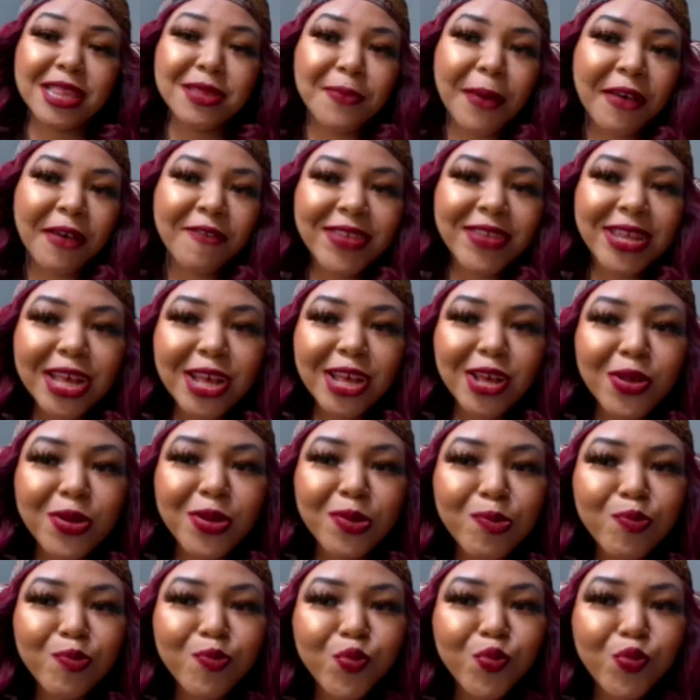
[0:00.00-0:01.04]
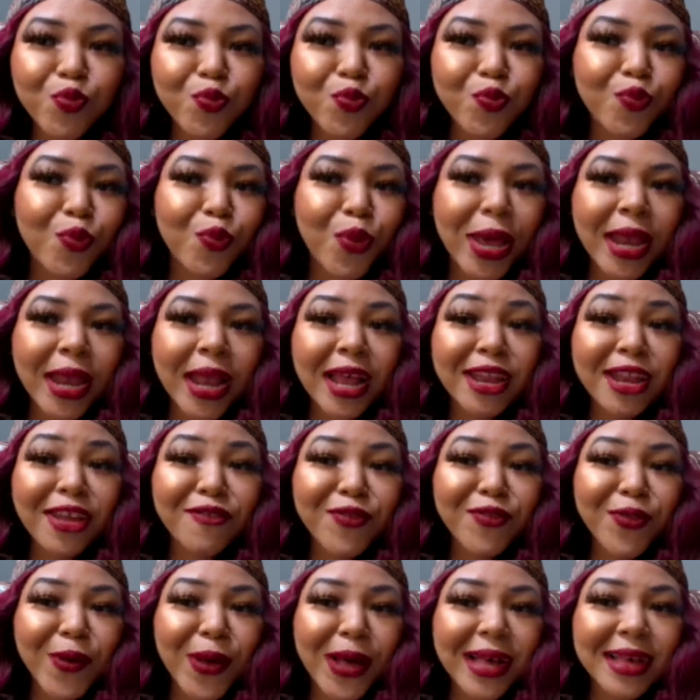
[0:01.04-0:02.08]
my video, and I love
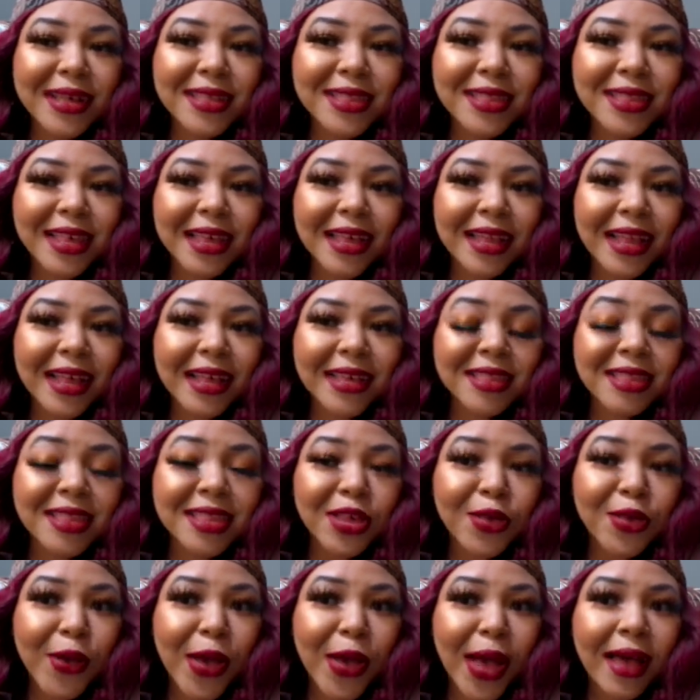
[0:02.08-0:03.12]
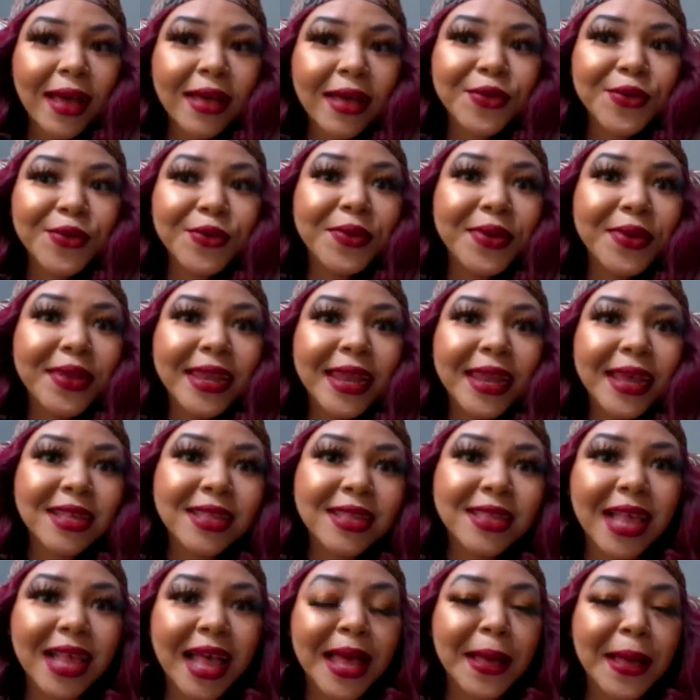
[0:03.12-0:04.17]
you guys, and I'll see y'all
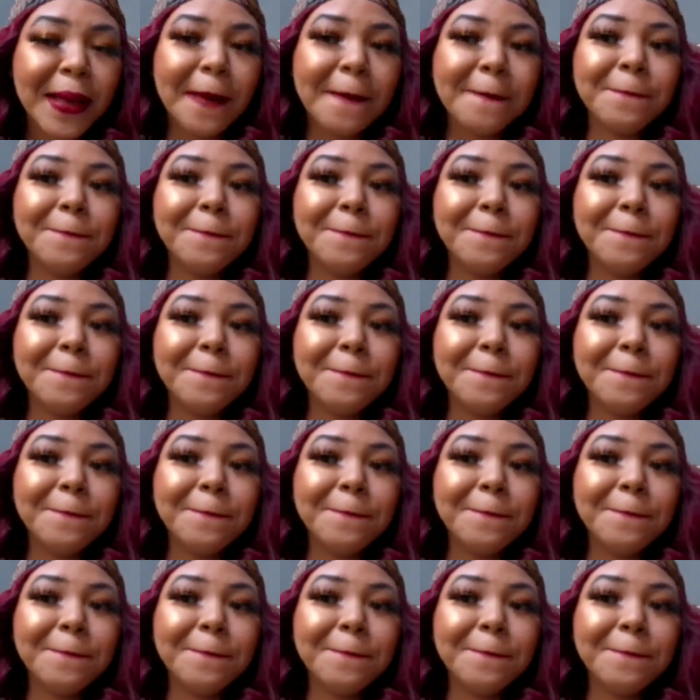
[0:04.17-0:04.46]
next time.